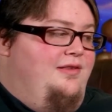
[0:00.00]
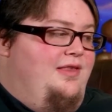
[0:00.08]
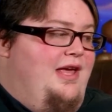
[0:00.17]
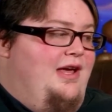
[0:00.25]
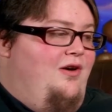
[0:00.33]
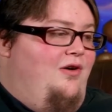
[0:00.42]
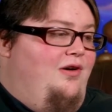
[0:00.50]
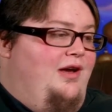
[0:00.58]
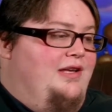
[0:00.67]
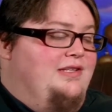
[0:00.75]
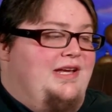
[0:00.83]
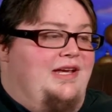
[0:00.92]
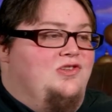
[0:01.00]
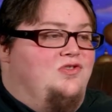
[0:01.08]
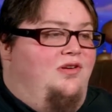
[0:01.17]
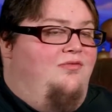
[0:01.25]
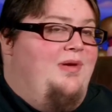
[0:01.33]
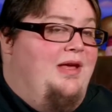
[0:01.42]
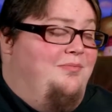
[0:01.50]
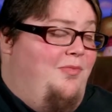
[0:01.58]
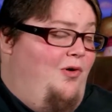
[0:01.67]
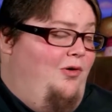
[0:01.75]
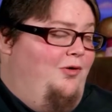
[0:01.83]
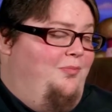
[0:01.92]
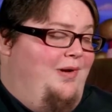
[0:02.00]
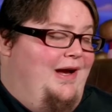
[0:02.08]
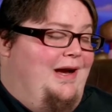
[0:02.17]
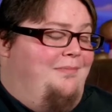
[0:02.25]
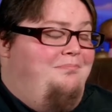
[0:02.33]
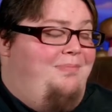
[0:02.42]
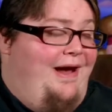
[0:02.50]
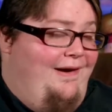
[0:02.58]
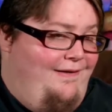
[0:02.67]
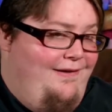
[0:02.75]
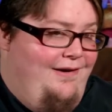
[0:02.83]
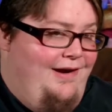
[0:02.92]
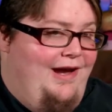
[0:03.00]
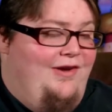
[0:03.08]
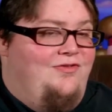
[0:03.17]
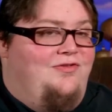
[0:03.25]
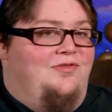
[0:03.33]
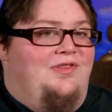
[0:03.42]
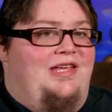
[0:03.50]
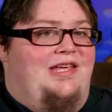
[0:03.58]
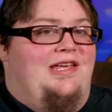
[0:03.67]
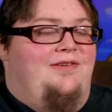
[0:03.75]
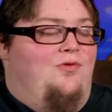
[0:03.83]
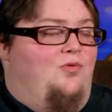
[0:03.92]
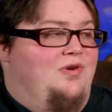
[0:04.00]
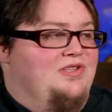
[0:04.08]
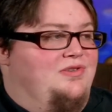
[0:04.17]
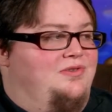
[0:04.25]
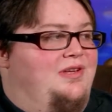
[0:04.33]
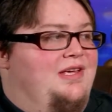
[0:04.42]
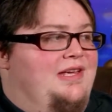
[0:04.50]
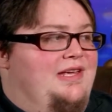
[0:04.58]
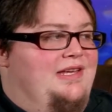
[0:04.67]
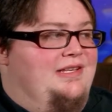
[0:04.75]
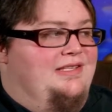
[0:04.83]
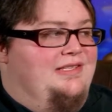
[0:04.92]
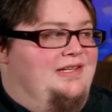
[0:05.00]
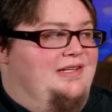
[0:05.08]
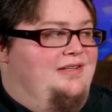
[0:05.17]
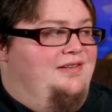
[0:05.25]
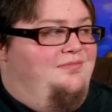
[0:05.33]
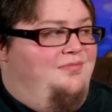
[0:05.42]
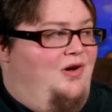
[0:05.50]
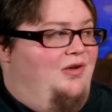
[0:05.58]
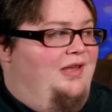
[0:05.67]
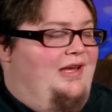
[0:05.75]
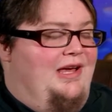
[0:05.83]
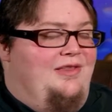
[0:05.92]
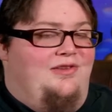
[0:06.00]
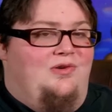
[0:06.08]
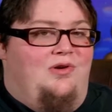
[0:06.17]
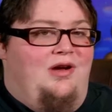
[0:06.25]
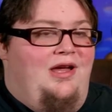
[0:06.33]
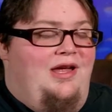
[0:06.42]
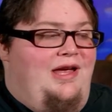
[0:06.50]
they are in danger of being mauled by a bear after the evil wizard is mauling at the door,